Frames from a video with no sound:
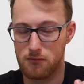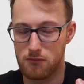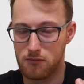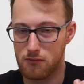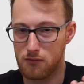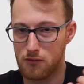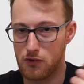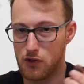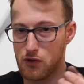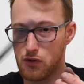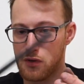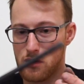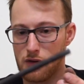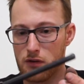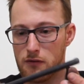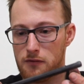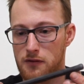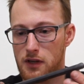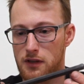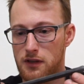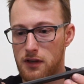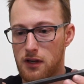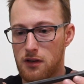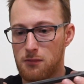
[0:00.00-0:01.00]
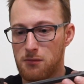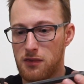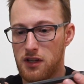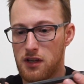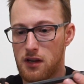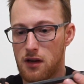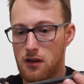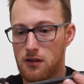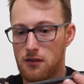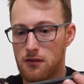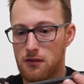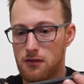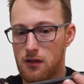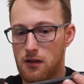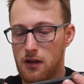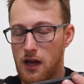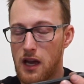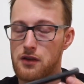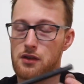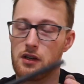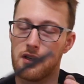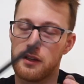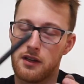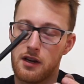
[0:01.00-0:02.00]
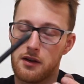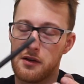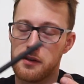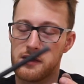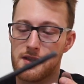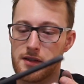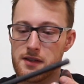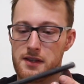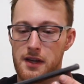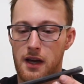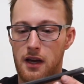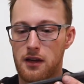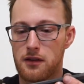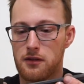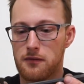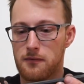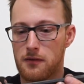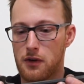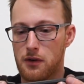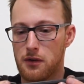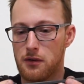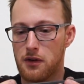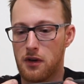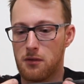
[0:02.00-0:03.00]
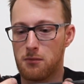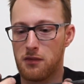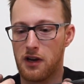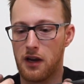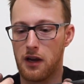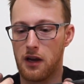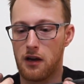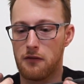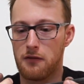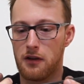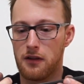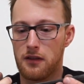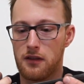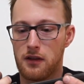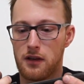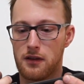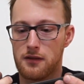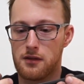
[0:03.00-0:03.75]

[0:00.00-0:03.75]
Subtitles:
I'm not sure if that can be done. Actually, there is a site where you can buy everything,